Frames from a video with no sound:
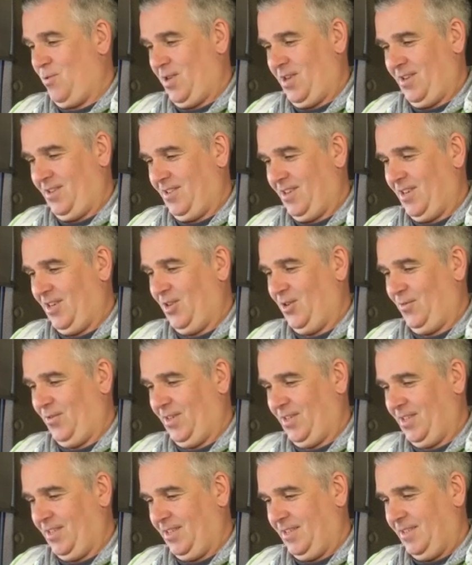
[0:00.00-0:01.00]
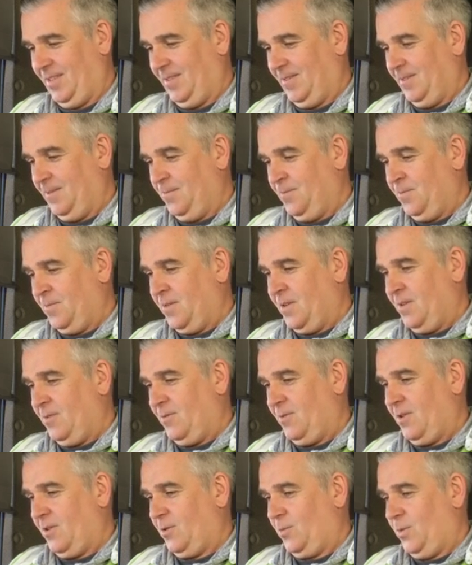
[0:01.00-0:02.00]
brilliant. I love it.
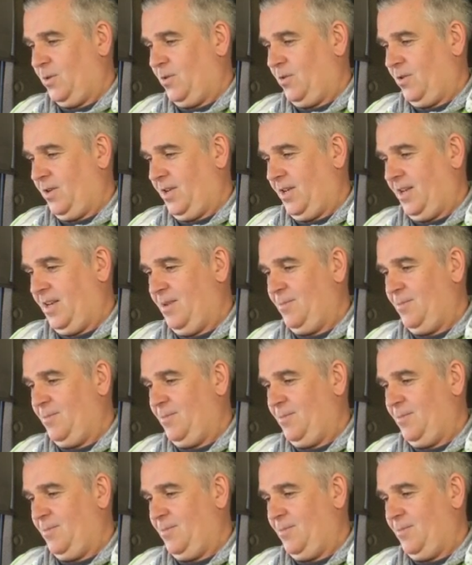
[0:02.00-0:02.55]
What else we got here?